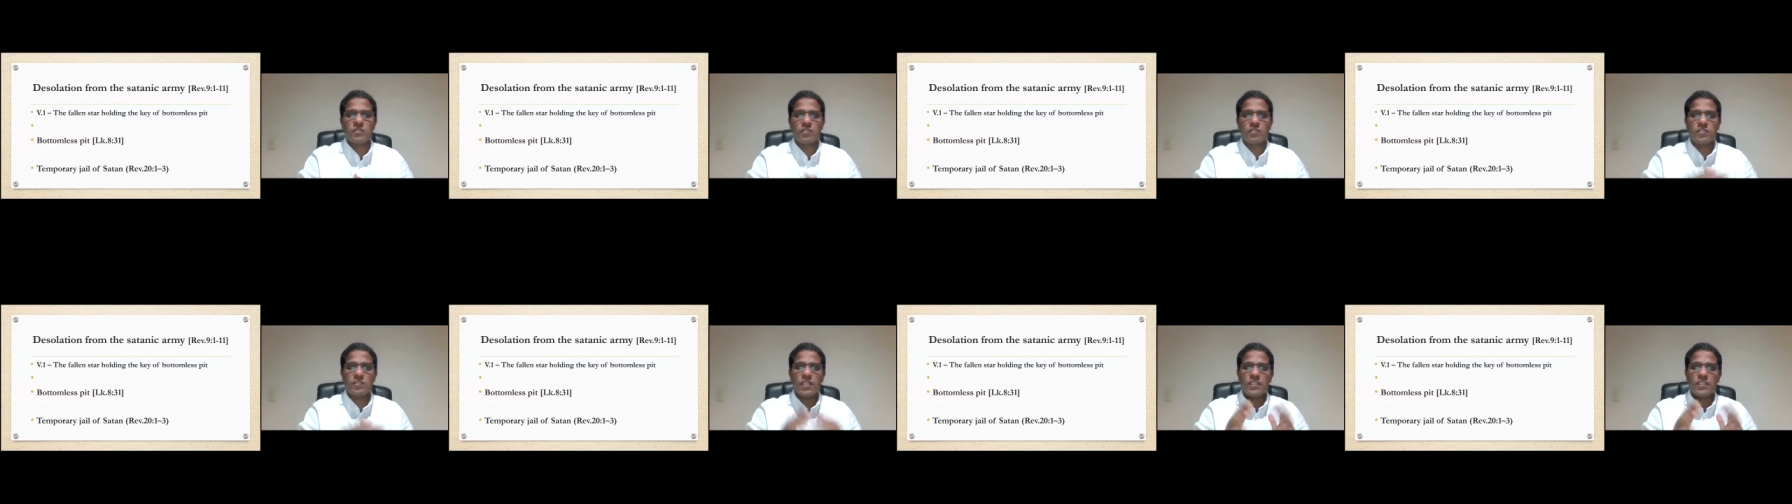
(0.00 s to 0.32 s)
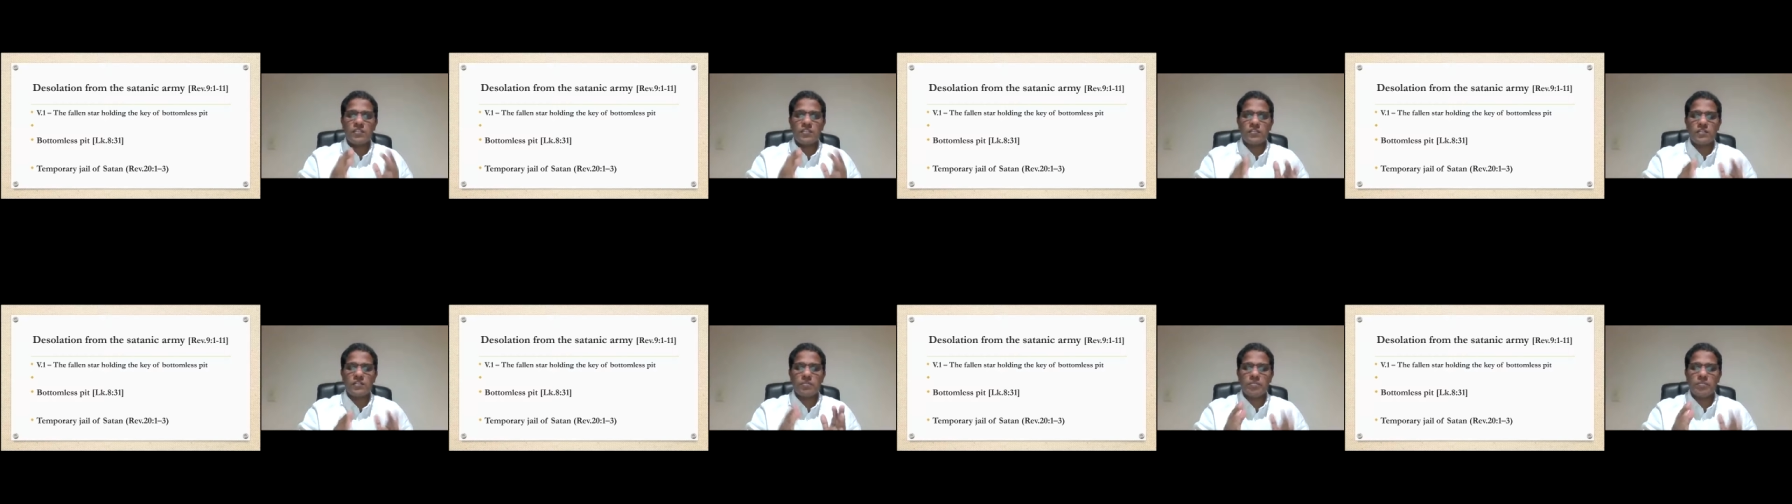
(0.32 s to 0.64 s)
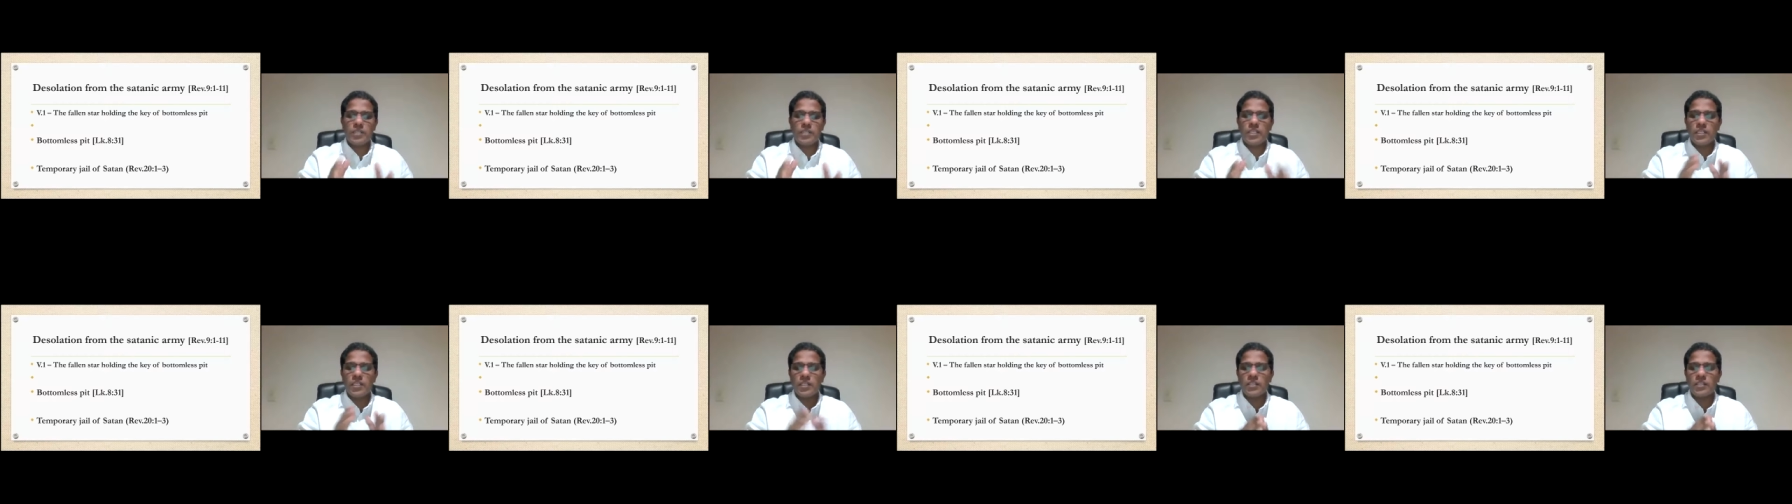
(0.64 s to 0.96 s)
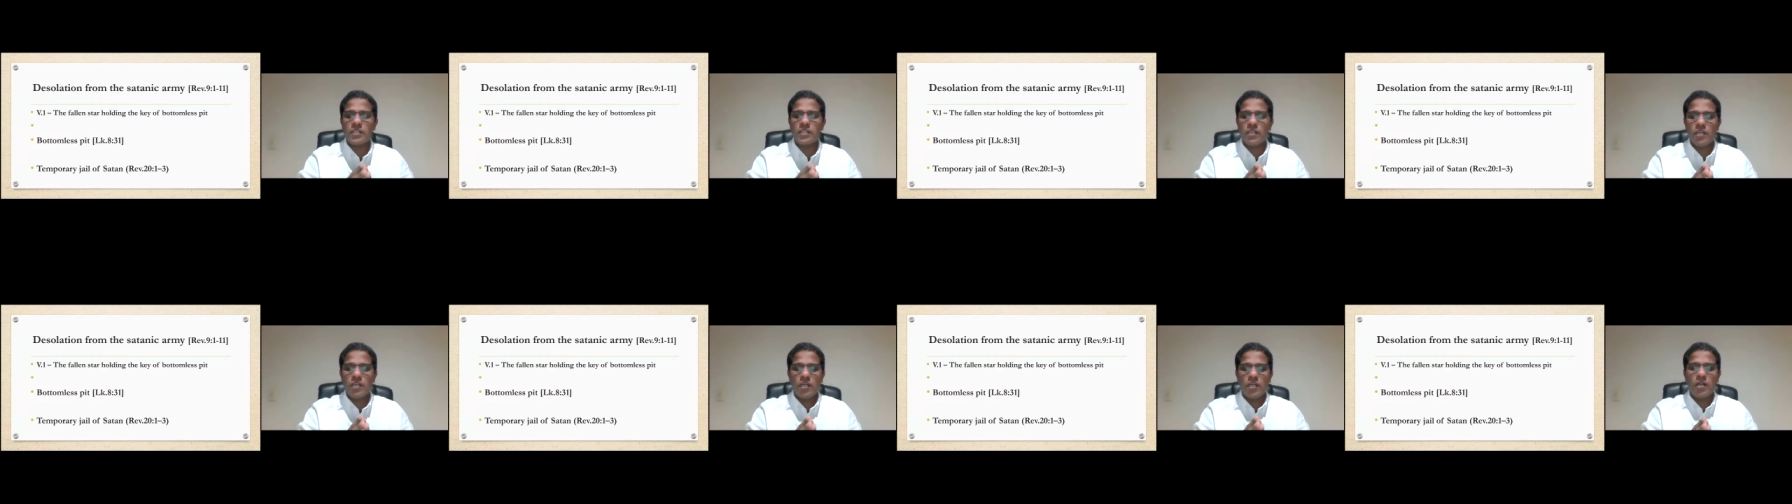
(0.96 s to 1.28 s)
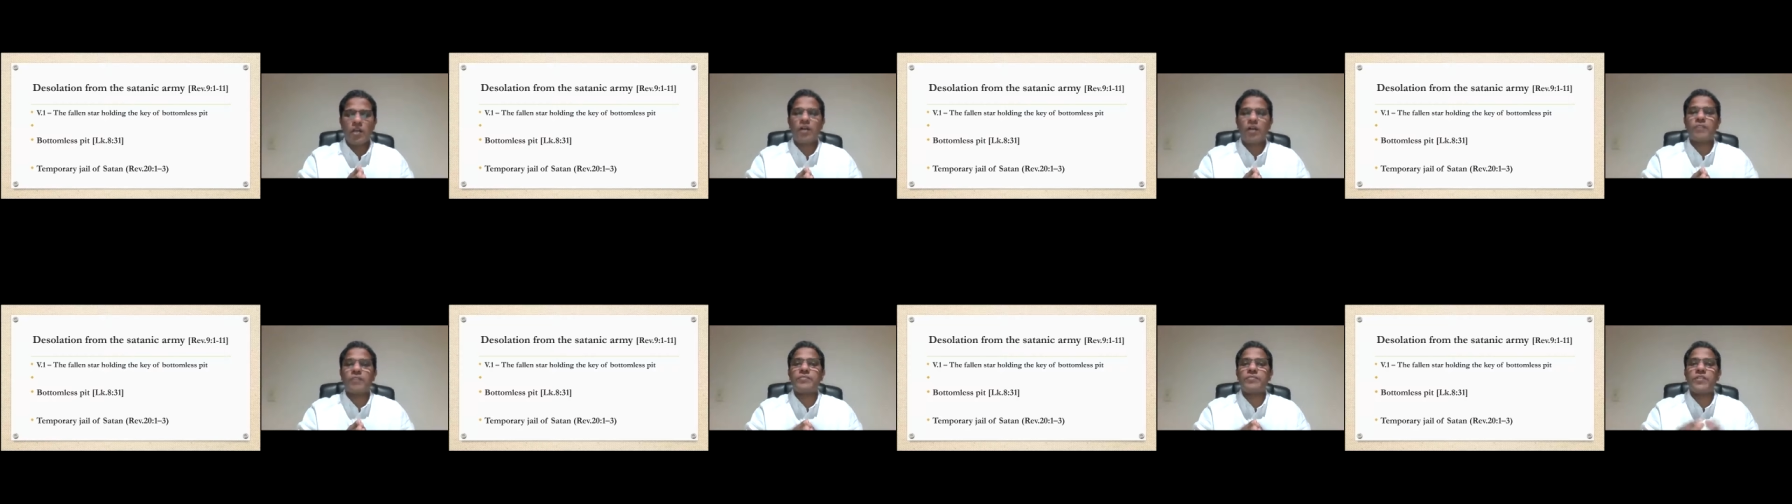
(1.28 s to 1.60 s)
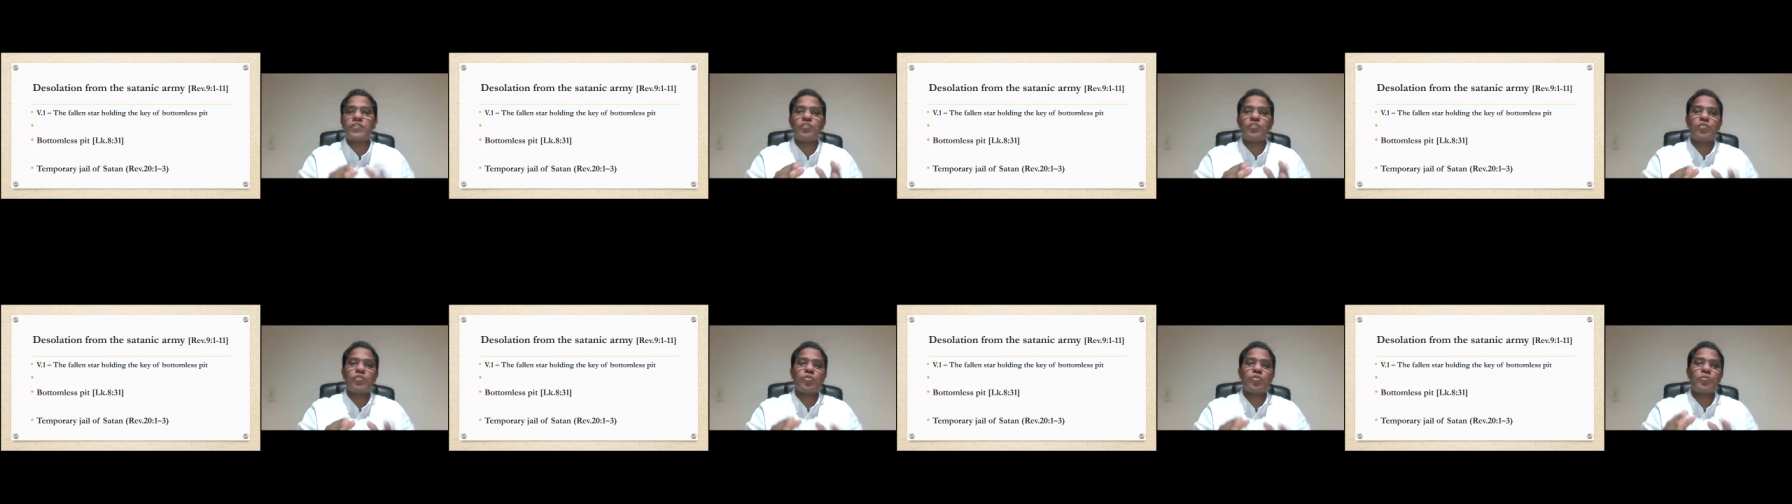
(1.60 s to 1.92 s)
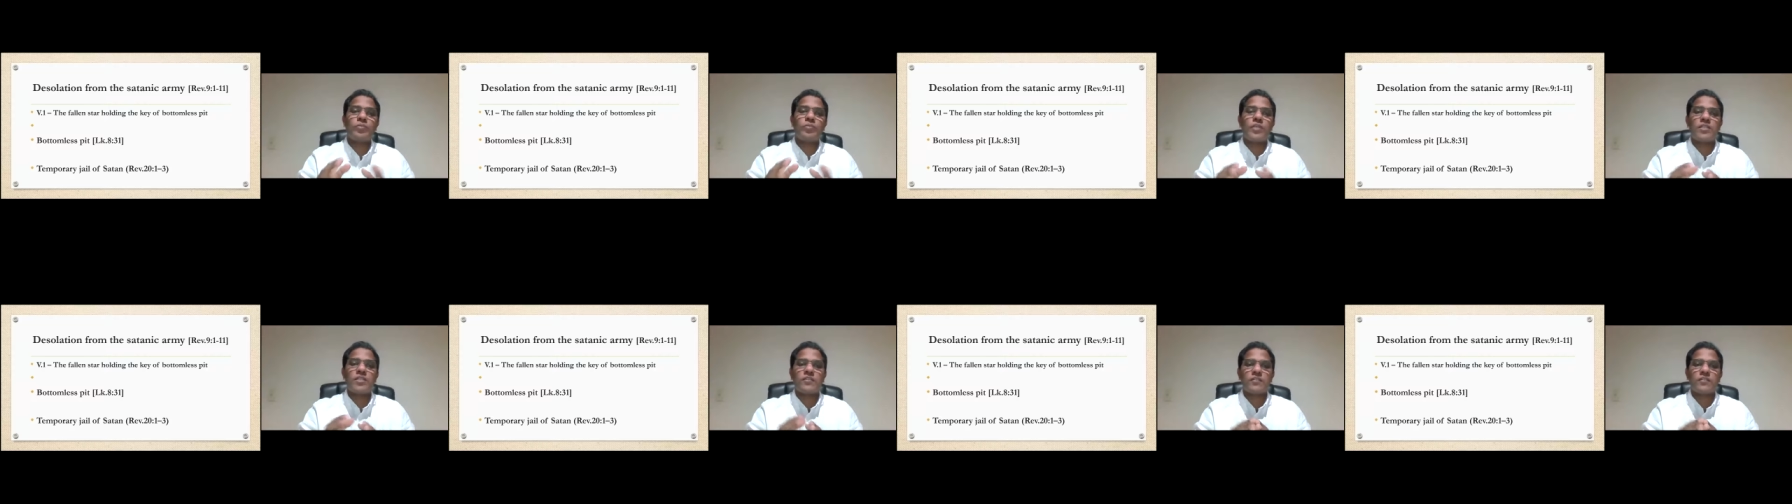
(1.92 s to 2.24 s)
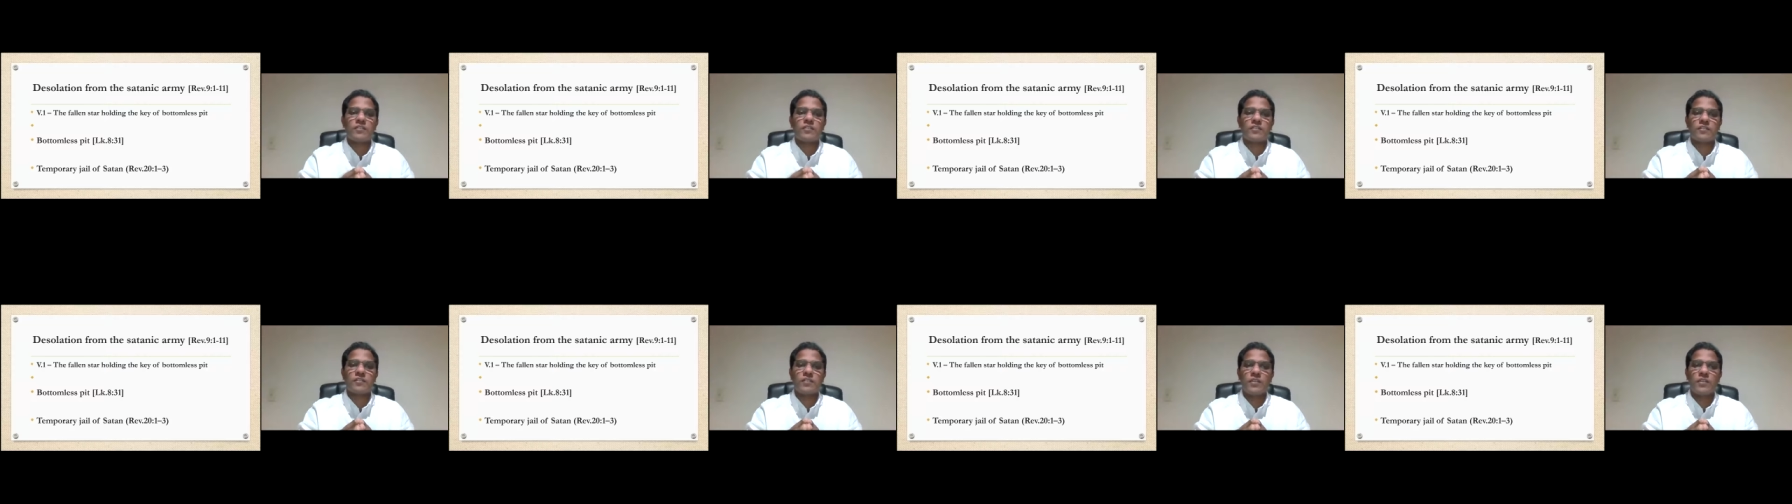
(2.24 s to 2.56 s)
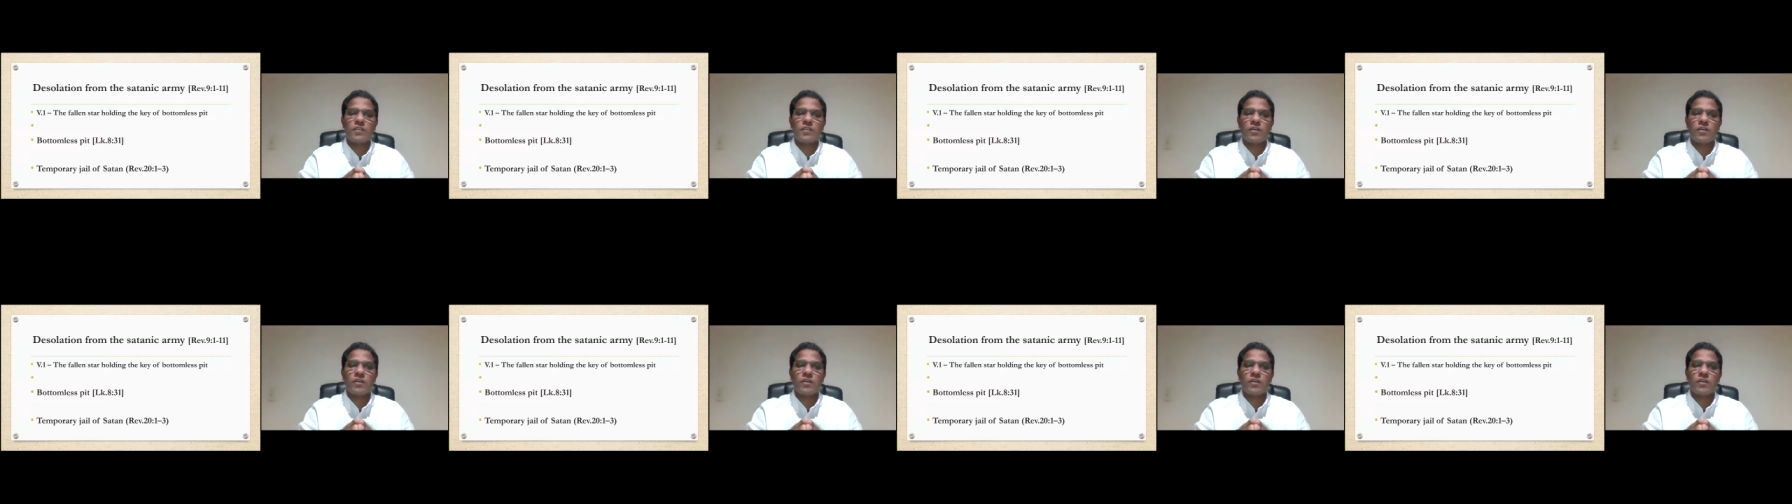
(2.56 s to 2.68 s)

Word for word: So that is the meaning of these two verses.